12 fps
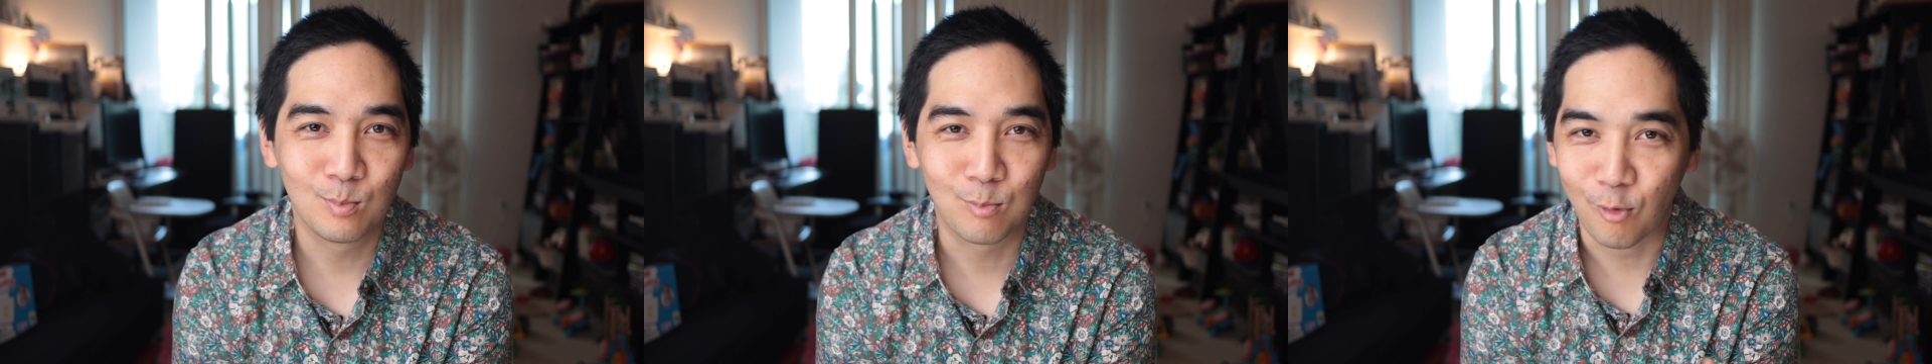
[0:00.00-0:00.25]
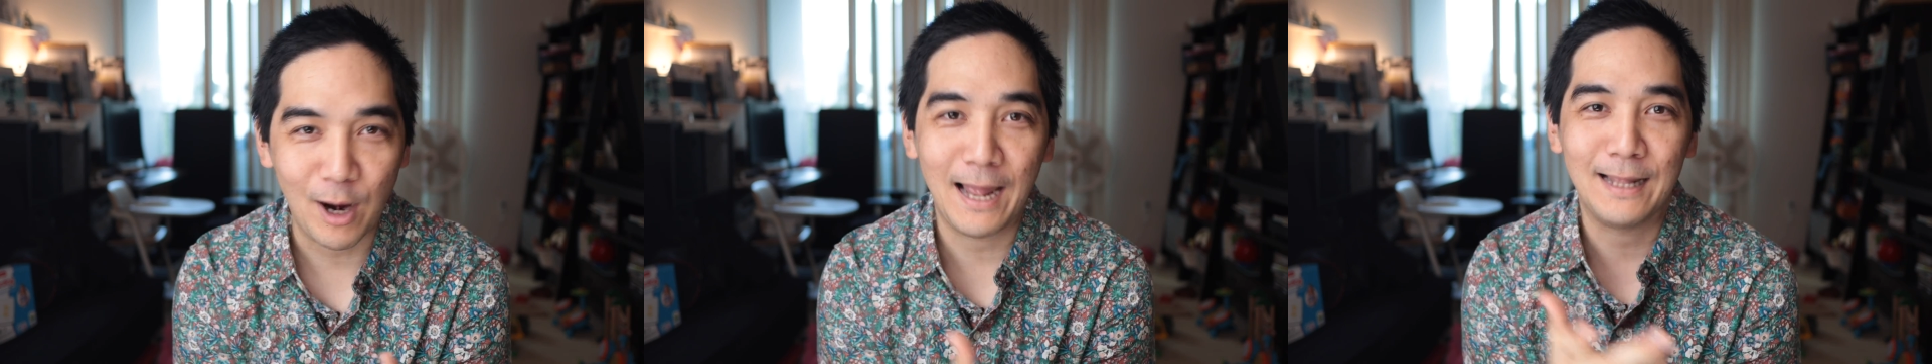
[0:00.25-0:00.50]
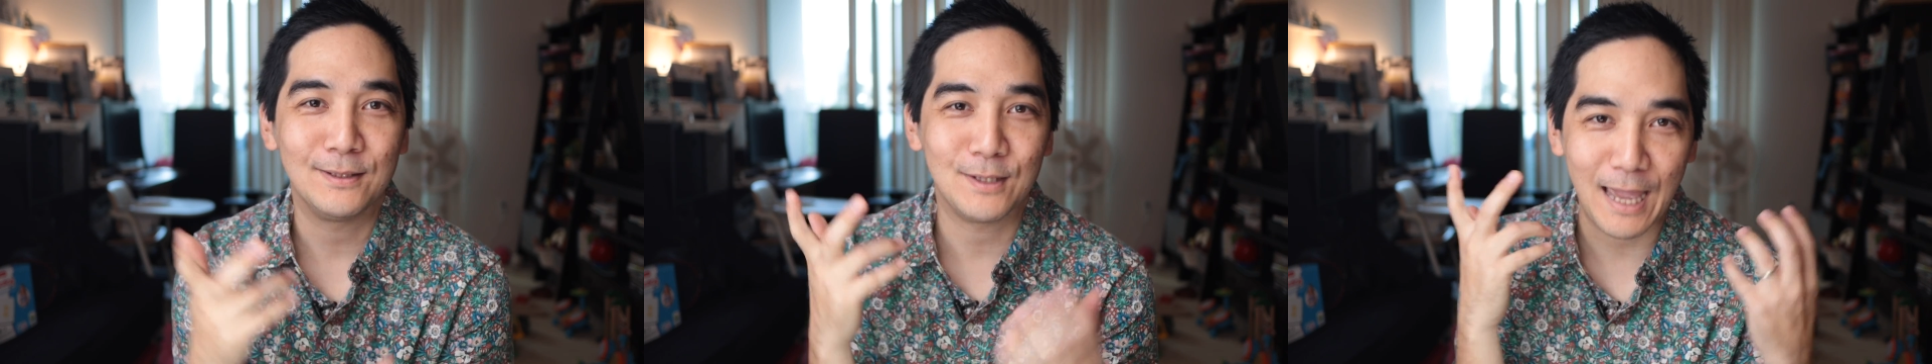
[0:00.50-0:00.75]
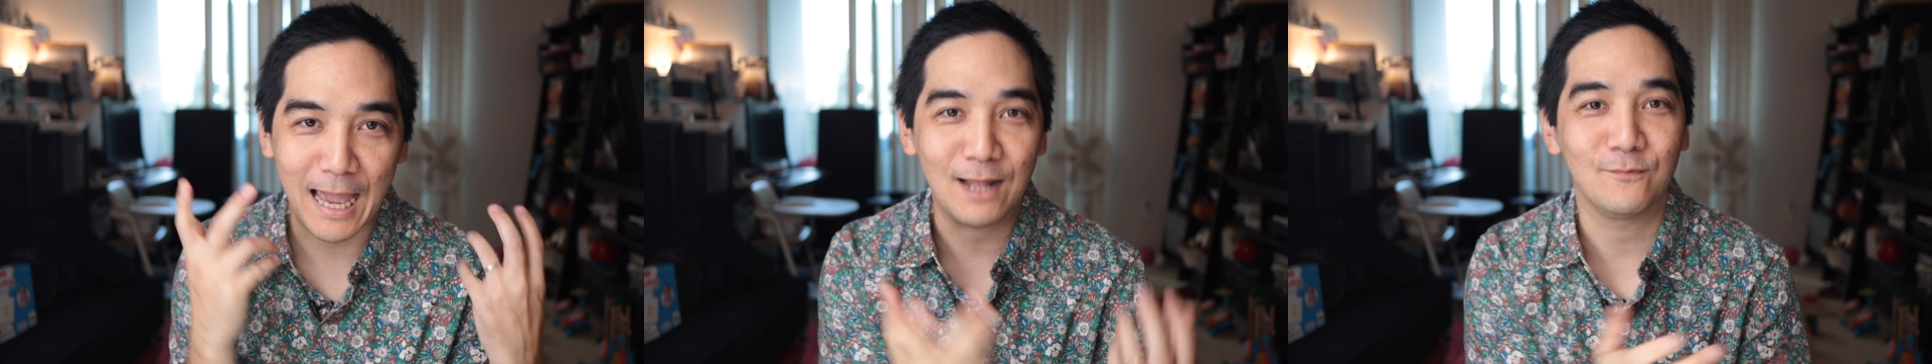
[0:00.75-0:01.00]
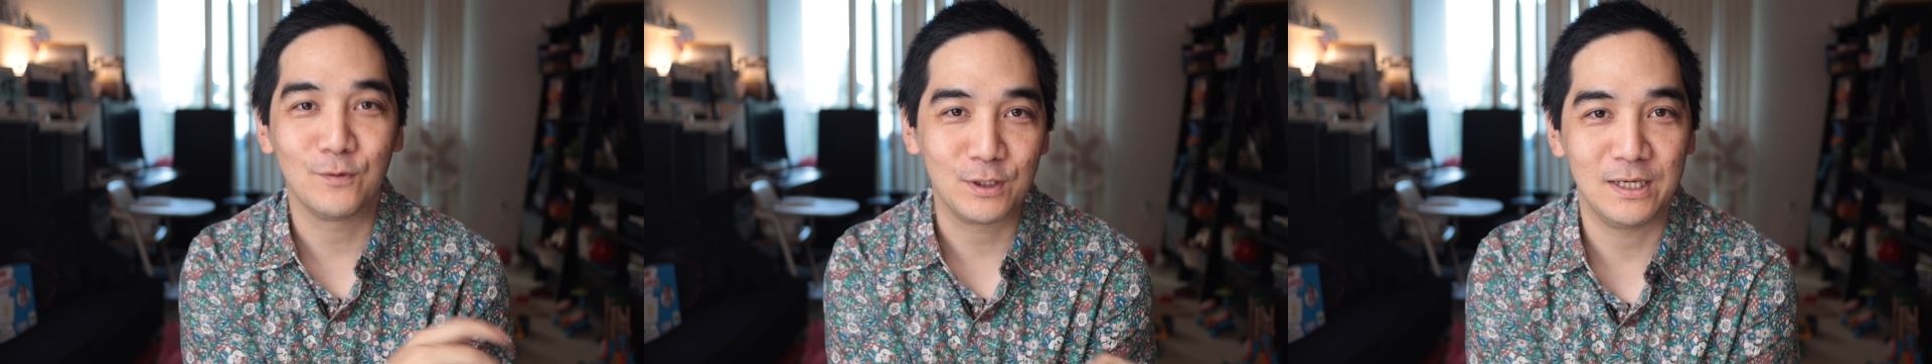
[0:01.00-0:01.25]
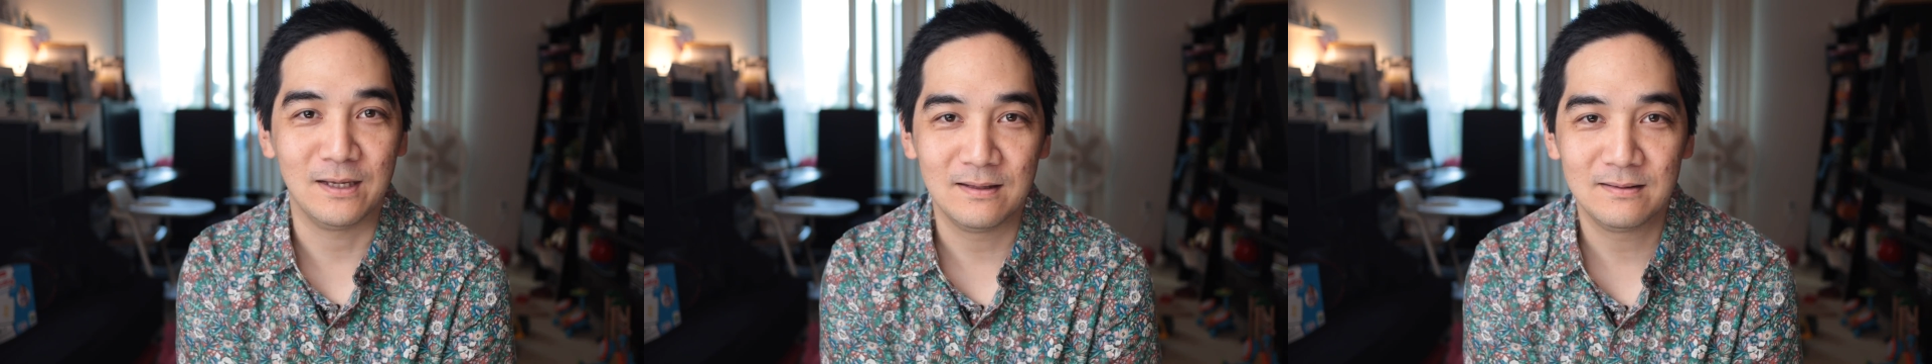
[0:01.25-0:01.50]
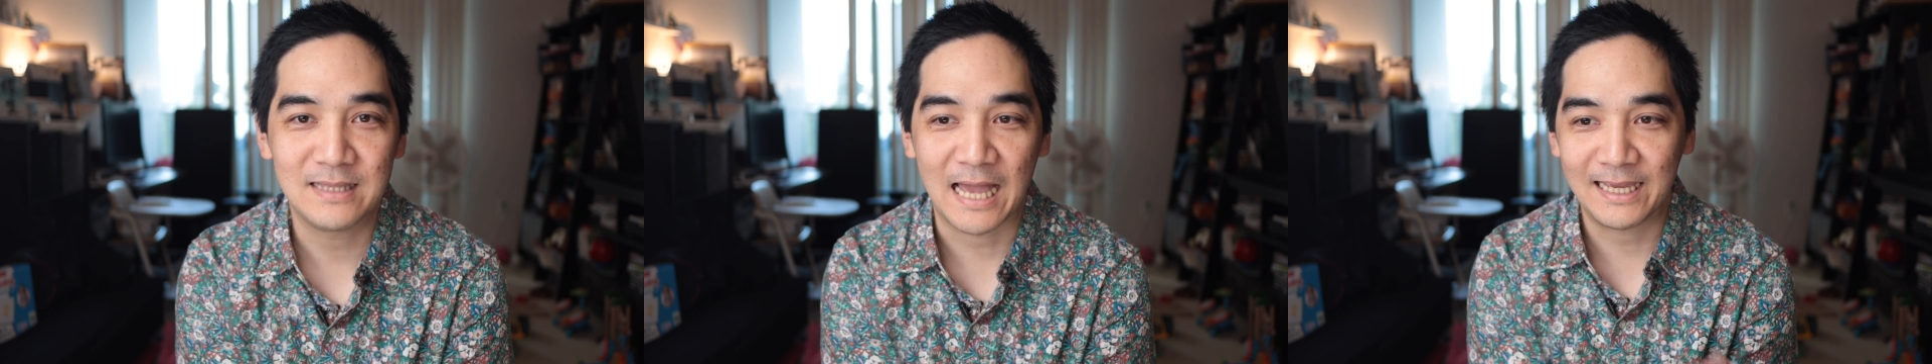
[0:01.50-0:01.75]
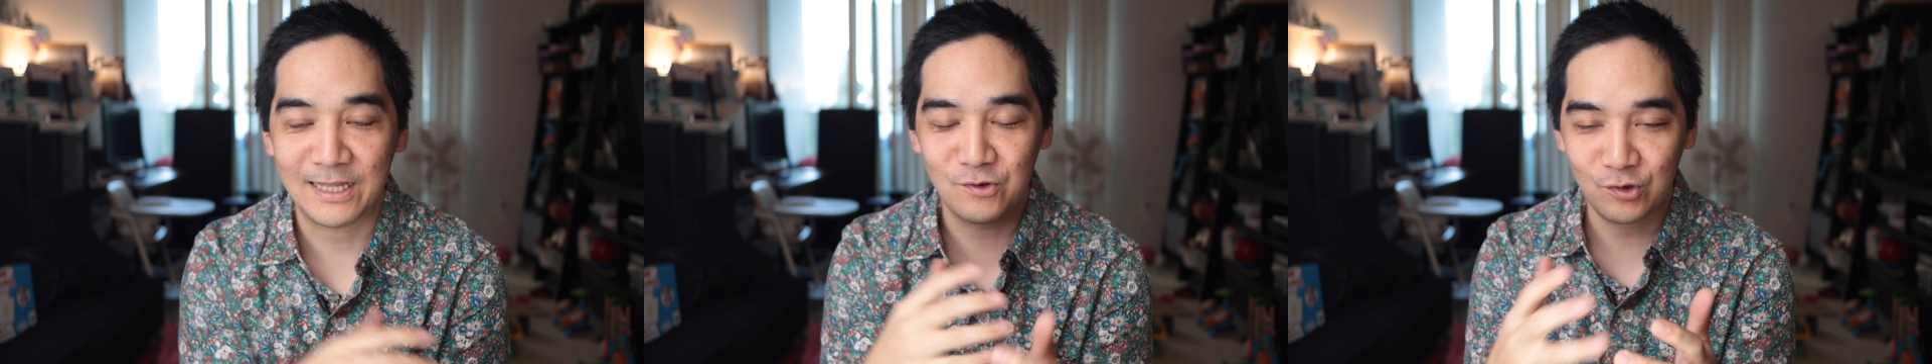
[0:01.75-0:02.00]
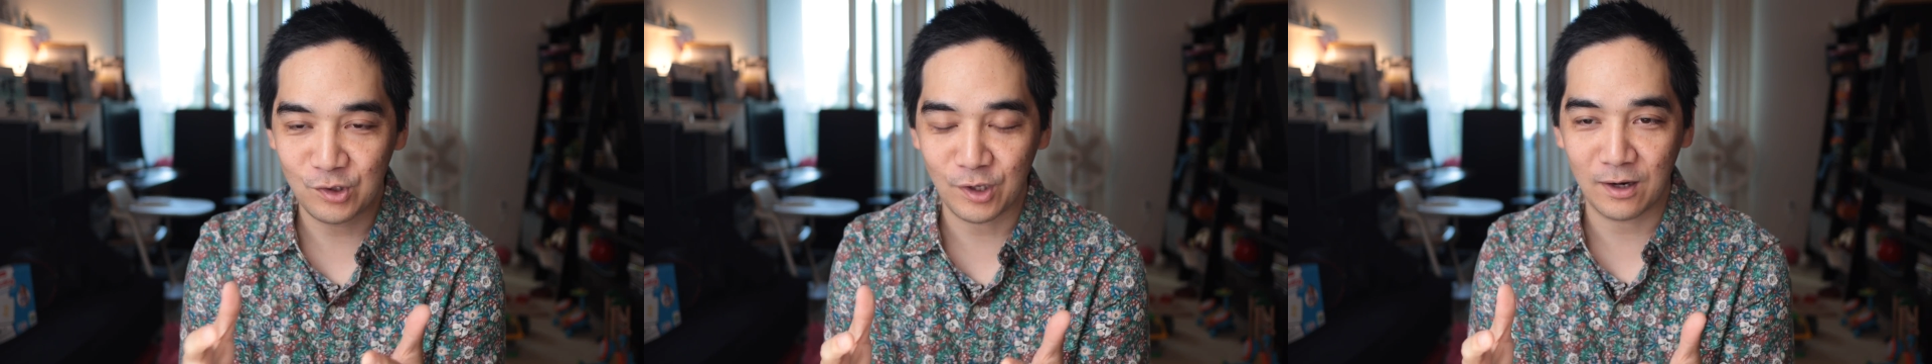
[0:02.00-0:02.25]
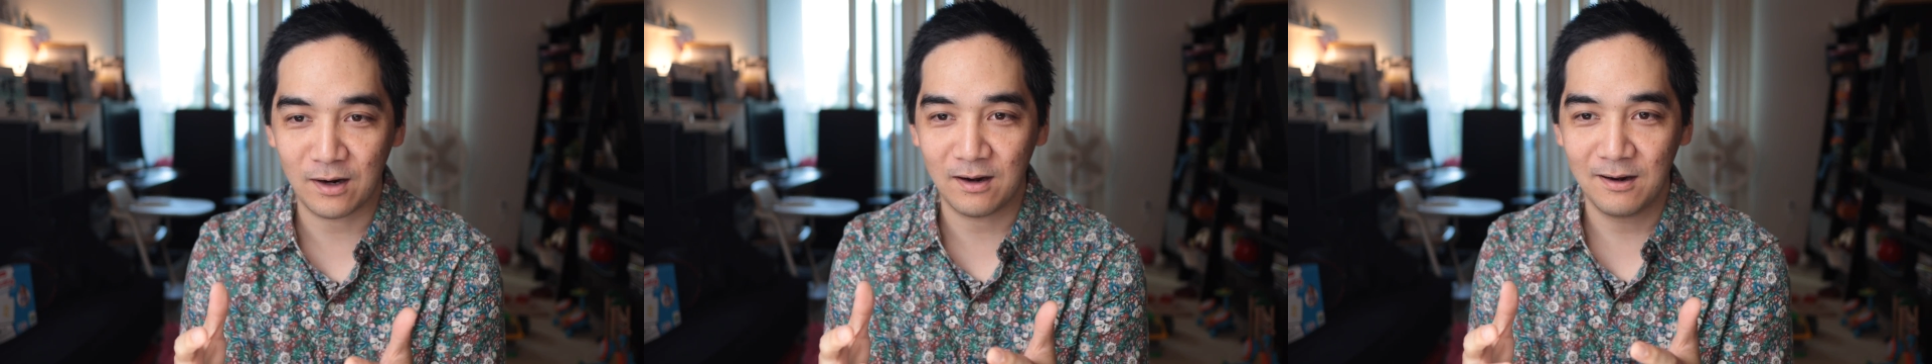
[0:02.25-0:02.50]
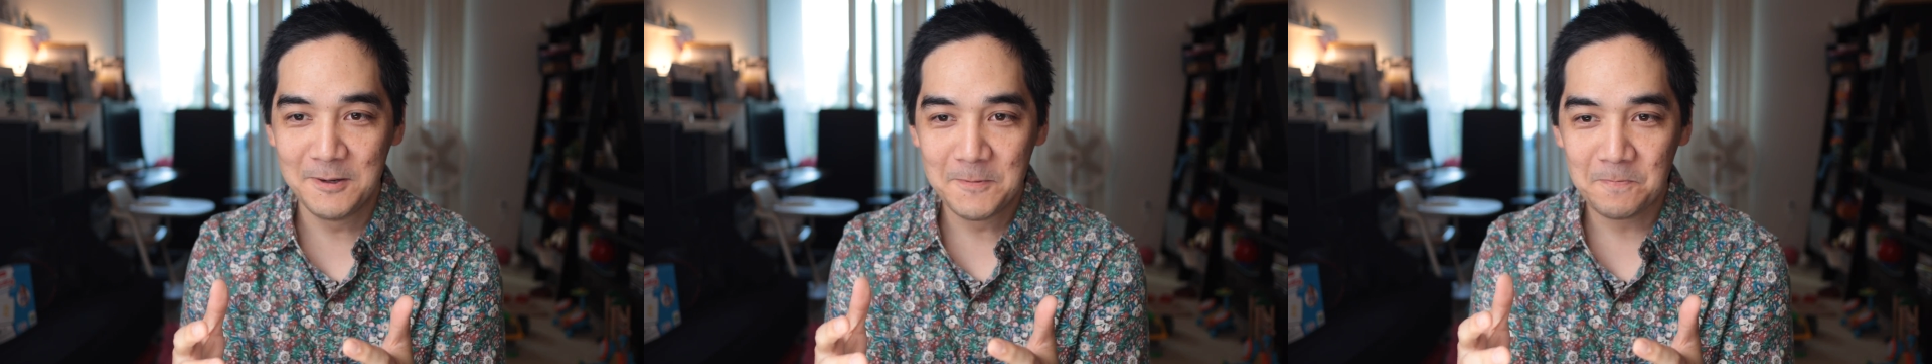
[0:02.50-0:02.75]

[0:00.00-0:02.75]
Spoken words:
brand advocate that can share